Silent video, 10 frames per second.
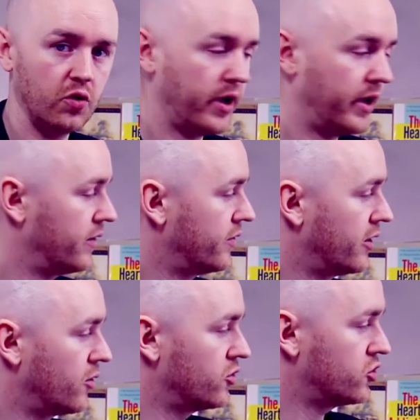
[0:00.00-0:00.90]
Okay,
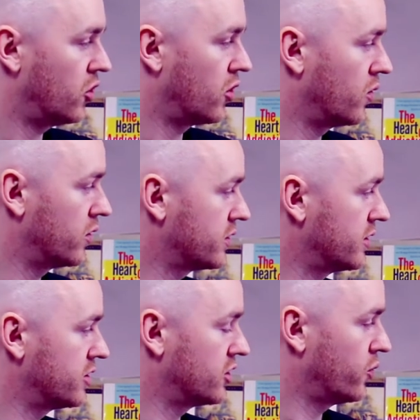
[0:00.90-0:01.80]
they're the strong ones and
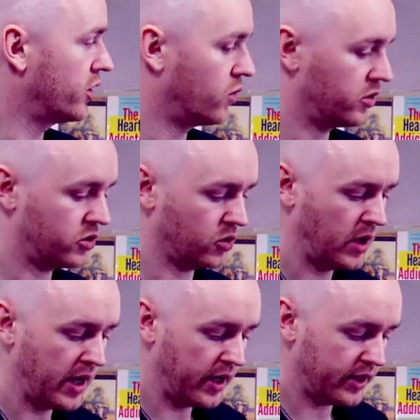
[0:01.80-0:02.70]
this is the weak one. So
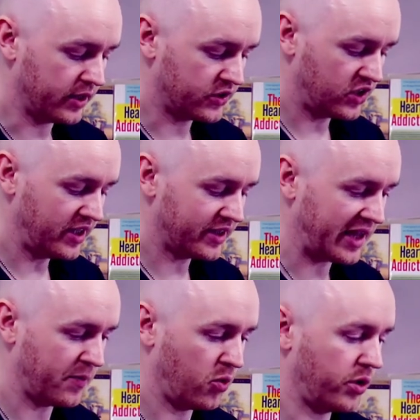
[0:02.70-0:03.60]
you'll see at
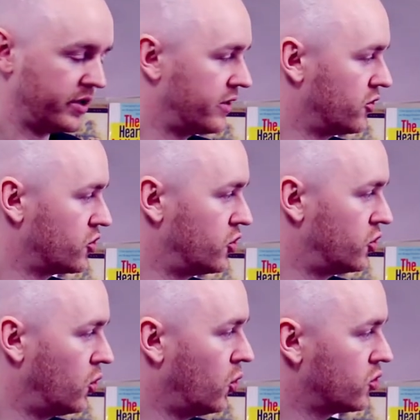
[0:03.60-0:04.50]
that point that there's
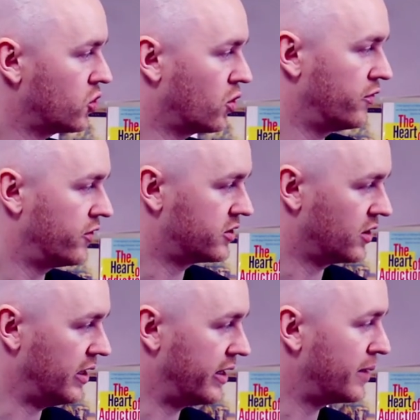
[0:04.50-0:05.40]
no sort of, it's
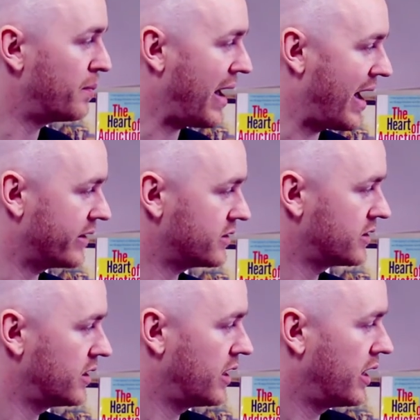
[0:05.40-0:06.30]
an
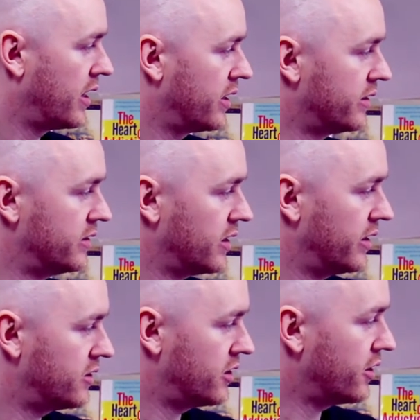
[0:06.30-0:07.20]
impasse. This
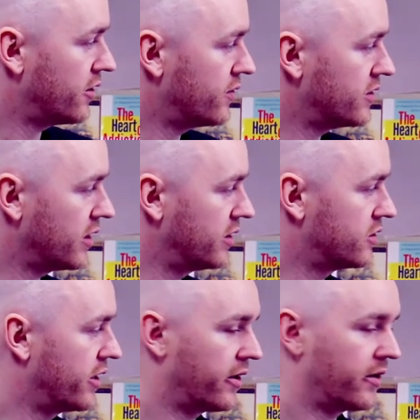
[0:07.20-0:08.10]
side is here, this side
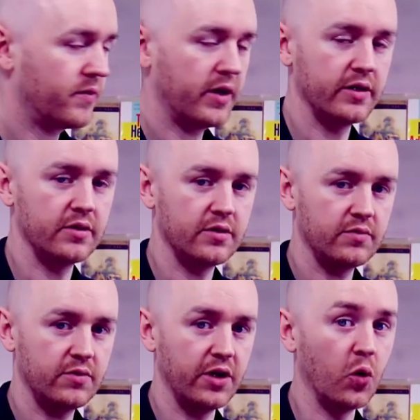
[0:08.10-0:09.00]
is there, and
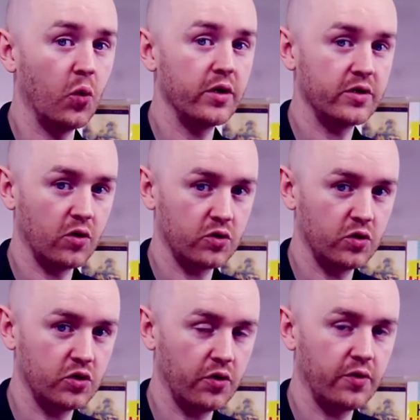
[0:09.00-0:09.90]
they don't want to talk to
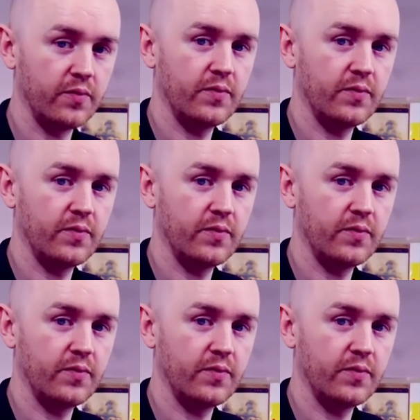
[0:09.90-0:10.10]
each other.